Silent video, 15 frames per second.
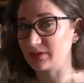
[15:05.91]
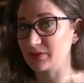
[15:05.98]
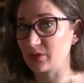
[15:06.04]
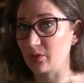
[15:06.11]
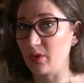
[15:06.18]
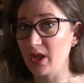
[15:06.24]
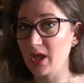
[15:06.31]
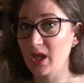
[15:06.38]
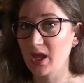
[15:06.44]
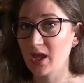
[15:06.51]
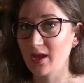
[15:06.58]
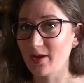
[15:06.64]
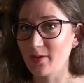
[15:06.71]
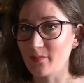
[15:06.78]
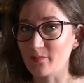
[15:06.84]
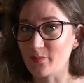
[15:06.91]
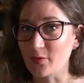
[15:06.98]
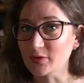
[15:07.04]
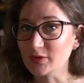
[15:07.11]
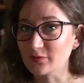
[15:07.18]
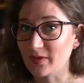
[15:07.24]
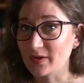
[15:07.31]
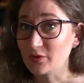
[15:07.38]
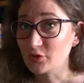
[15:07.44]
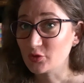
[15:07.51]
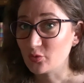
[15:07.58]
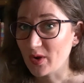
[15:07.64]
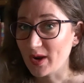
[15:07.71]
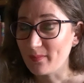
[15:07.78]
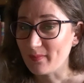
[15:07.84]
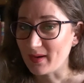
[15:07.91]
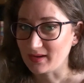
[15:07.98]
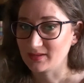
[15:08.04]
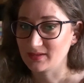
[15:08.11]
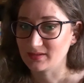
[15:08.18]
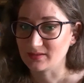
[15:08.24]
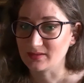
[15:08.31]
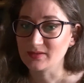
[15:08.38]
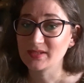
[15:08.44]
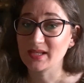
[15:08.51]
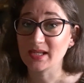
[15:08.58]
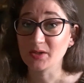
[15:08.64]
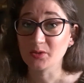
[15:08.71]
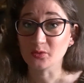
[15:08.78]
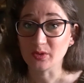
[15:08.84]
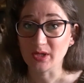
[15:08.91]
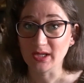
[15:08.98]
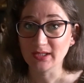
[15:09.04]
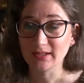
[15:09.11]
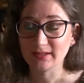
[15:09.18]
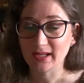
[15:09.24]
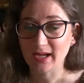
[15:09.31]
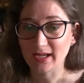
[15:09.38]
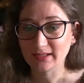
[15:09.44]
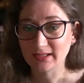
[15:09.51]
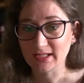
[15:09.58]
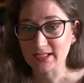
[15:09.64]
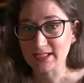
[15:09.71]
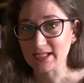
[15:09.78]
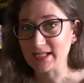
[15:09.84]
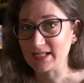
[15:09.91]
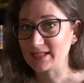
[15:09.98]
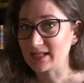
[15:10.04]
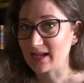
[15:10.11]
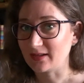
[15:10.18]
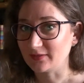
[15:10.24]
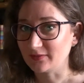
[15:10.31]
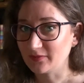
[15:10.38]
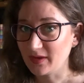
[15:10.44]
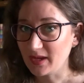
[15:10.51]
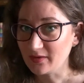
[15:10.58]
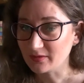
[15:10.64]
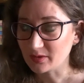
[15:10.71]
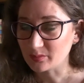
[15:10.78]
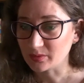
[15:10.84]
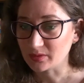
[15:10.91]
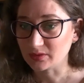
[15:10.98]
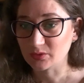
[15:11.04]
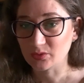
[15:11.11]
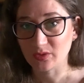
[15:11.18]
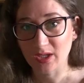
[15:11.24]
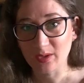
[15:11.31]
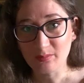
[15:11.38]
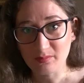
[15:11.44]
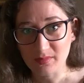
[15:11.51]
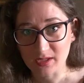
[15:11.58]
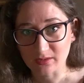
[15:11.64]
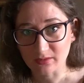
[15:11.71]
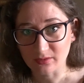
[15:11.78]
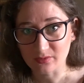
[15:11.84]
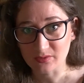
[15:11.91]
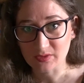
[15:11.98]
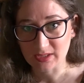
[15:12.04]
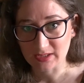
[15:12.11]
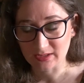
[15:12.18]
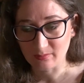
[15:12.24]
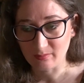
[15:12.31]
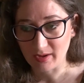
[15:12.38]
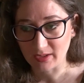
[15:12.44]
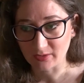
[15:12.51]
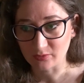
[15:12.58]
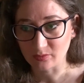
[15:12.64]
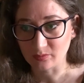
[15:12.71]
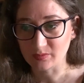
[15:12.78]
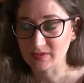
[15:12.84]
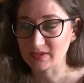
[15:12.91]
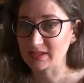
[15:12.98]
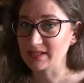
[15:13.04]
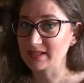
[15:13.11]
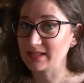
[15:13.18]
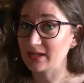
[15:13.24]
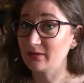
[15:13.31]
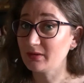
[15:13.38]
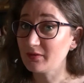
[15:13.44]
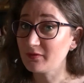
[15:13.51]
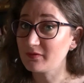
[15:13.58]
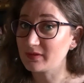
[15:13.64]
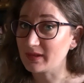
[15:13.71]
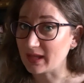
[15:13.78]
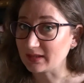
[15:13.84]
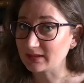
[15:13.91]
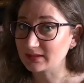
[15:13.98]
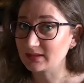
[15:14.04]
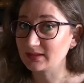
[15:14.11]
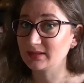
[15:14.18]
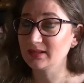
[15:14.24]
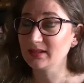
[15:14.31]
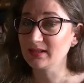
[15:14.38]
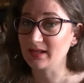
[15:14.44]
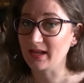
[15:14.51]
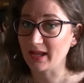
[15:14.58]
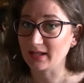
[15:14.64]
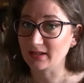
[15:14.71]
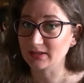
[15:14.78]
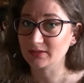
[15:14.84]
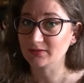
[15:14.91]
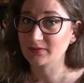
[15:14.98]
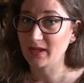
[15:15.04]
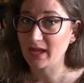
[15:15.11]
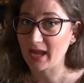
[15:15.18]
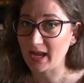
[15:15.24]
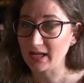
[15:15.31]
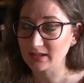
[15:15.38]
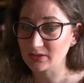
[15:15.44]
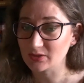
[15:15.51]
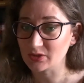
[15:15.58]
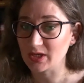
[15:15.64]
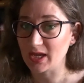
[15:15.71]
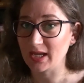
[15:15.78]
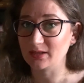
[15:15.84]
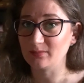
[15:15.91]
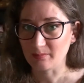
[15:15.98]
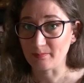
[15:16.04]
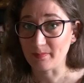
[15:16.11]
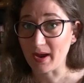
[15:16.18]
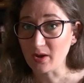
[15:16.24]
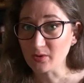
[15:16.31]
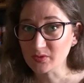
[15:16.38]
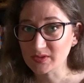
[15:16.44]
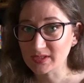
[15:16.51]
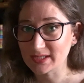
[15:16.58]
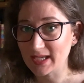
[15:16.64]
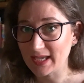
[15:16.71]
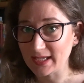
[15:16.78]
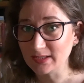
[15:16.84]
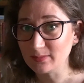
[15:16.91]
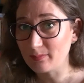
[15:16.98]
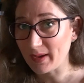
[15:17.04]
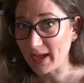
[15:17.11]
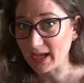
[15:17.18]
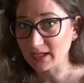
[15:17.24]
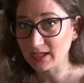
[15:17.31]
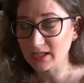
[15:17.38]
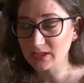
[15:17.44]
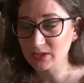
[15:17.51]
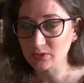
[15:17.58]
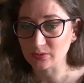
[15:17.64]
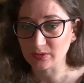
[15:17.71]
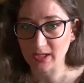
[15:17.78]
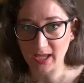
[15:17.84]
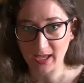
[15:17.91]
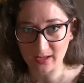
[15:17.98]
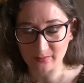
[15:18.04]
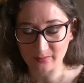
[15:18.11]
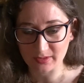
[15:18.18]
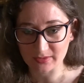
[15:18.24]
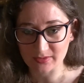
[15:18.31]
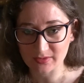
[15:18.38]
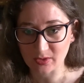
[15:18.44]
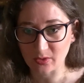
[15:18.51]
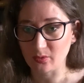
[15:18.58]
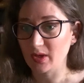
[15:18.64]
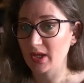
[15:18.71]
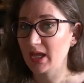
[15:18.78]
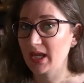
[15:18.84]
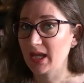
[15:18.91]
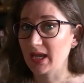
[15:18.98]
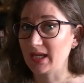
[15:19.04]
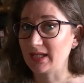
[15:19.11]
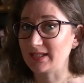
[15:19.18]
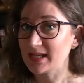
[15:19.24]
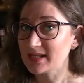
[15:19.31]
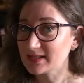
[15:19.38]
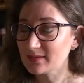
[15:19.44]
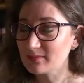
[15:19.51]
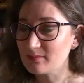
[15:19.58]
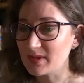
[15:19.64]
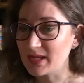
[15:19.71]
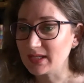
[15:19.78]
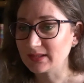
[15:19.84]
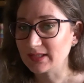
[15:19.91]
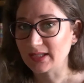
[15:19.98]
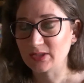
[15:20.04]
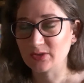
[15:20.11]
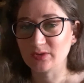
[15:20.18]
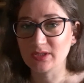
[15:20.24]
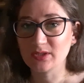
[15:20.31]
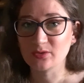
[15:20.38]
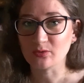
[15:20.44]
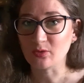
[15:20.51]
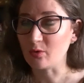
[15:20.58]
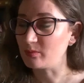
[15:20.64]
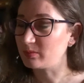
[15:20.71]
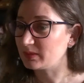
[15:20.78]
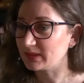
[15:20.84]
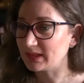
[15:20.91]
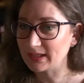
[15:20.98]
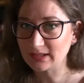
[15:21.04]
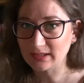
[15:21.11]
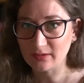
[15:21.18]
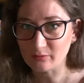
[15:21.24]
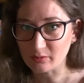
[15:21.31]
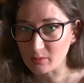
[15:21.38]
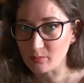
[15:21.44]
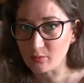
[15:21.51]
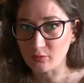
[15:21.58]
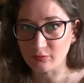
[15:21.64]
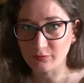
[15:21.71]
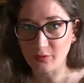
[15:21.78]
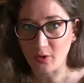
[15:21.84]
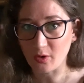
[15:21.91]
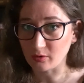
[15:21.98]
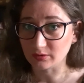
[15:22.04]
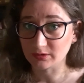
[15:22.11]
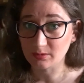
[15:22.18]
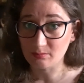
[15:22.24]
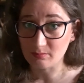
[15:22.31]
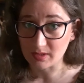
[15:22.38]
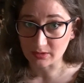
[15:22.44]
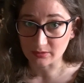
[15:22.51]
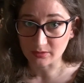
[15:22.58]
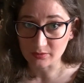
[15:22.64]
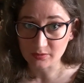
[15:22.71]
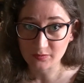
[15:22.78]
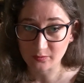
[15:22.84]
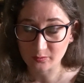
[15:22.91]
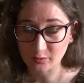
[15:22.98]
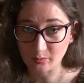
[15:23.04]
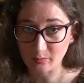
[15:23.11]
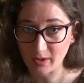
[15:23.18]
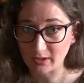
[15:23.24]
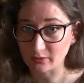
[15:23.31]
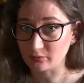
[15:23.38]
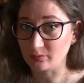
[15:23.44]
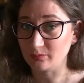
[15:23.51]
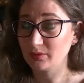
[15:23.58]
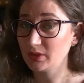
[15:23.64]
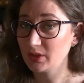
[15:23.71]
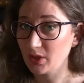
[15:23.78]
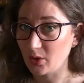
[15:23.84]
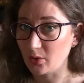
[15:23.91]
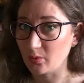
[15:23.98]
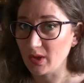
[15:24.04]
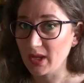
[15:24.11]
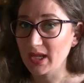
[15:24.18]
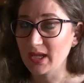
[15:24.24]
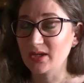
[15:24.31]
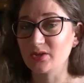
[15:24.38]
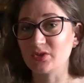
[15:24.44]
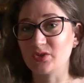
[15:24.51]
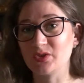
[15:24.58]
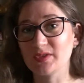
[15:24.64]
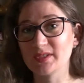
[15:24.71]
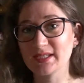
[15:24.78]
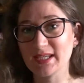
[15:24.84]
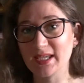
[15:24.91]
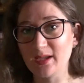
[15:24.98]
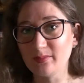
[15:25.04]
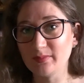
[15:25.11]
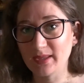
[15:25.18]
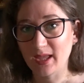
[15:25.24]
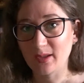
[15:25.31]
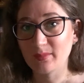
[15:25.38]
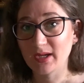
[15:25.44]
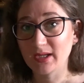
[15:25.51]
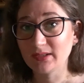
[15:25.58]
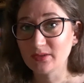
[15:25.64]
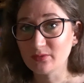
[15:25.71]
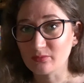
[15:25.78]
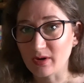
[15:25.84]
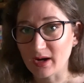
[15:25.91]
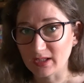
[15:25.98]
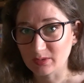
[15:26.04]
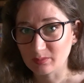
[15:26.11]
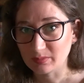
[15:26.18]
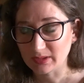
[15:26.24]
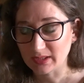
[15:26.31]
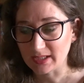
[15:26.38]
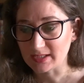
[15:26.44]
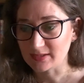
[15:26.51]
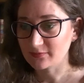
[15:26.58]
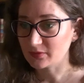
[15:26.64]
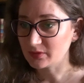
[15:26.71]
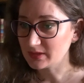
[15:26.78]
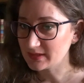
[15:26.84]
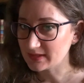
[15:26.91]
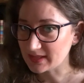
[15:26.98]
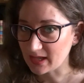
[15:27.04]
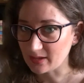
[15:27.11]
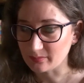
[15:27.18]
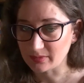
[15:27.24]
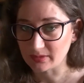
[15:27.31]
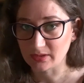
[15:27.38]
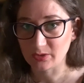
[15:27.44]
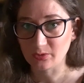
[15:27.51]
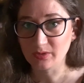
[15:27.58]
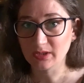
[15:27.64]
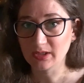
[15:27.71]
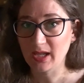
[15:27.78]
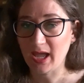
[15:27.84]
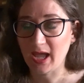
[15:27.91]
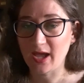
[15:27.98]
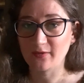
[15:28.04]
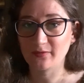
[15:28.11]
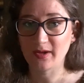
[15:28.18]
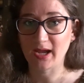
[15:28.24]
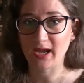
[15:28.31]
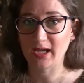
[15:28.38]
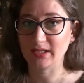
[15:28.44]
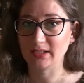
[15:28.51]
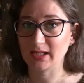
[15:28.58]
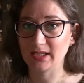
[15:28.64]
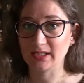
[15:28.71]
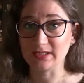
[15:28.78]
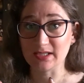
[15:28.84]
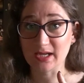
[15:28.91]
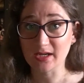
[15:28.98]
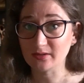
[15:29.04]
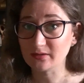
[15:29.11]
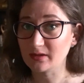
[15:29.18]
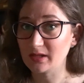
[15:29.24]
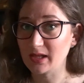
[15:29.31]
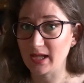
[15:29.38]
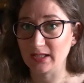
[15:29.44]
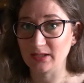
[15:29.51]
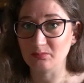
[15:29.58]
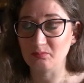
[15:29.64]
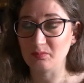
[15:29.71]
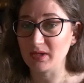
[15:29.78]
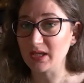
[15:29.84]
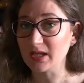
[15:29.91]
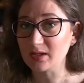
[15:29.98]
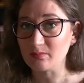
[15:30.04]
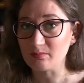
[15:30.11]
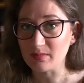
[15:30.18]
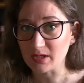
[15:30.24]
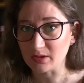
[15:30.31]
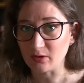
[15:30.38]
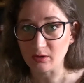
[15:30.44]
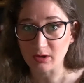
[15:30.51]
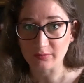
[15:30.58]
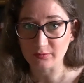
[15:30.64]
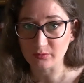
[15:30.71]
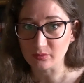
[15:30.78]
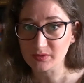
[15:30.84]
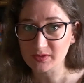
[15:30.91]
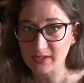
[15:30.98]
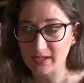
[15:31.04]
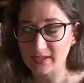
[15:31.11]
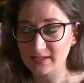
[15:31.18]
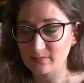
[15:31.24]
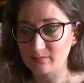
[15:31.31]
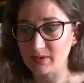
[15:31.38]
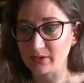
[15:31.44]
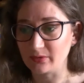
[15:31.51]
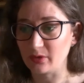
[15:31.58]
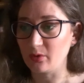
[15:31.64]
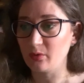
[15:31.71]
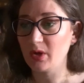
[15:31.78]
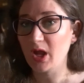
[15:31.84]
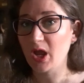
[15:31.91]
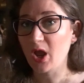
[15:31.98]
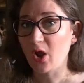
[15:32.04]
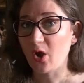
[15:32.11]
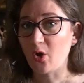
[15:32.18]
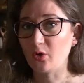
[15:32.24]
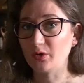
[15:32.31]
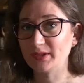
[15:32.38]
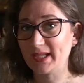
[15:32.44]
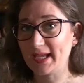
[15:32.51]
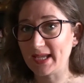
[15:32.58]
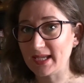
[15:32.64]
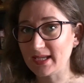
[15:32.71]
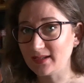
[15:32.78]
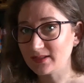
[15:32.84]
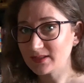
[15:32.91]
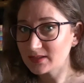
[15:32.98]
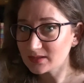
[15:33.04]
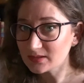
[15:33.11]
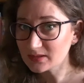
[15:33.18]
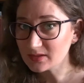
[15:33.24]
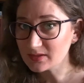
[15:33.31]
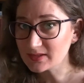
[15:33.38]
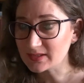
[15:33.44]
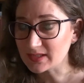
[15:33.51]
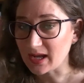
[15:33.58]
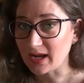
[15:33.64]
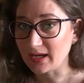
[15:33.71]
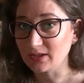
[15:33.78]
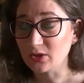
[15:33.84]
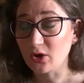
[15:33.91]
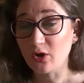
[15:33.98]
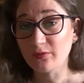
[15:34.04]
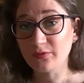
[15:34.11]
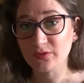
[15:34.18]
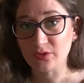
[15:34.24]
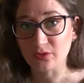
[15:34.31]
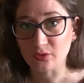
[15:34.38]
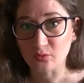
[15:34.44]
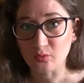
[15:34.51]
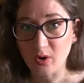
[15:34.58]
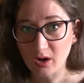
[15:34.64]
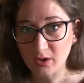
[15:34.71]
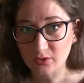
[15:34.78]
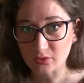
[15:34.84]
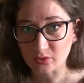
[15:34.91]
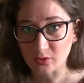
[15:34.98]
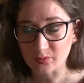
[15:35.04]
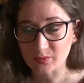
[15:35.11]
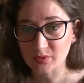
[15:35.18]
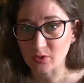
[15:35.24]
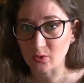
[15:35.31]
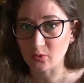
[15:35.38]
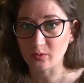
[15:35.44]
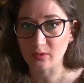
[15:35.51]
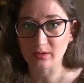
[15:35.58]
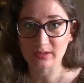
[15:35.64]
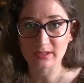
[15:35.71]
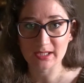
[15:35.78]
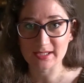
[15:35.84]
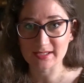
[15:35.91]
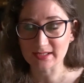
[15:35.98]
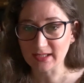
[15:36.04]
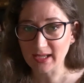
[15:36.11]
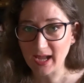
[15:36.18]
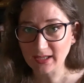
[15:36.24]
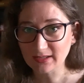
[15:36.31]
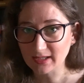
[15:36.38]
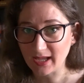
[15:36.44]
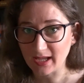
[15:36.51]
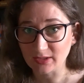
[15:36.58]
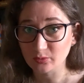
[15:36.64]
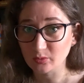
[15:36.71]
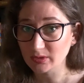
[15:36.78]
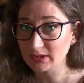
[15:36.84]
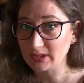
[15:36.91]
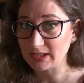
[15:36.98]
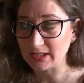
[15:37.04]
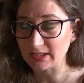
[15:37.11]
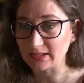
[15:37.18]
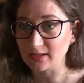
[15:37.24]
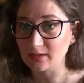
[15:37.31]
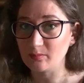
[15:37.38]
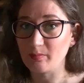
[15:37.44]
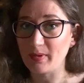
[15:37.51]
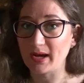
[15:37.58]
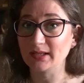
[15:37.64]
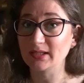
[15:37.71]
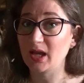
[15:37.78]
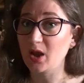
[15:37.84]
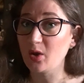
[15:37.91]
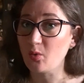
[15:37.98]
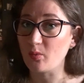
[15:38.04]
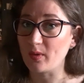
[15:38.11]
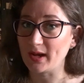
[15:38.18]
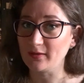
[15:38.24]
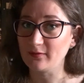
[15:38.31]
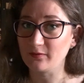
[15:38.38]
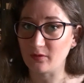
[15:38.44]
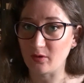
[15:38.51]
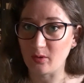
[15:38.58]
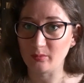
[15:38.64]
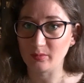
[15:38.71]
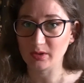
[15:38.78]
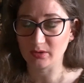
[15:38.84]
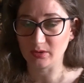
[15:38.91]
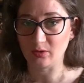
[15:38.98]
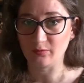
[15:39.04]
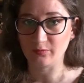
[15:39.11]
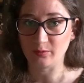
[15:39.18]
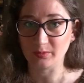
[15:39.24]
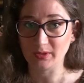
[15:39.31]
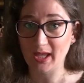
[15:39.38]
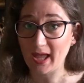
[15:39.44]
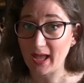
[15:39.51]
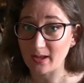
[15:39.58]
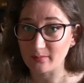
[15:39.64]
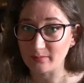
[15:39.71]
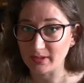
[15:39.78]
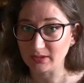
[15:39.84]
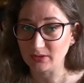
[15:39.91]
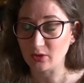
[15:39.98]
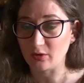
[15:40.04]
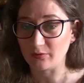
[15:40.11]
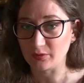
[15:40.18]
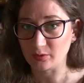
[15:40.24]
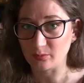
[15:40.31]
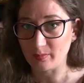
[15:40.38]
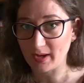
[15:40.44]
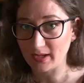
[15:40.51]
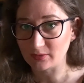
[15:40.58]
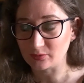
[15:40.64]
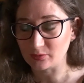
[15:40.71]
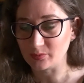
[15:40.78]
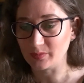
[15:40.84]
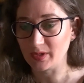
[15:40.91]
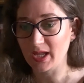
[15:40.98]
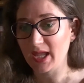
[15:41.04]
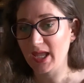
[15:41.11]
So most Feng Shui masters agree that it is unfavorable to keep mirrors in the bedroom, since they reflect the negative energy and bouncing it back into the ambient. So it doesn't mean that you need to completely remove all the mirrors from the bedroom. No, just keep them in the right place. For example, you can have an integral and big mirror, a full-size mirror, on the internal side of your wardrobe. So easily at hand when needed, but away from, from the ambient of your bedroom.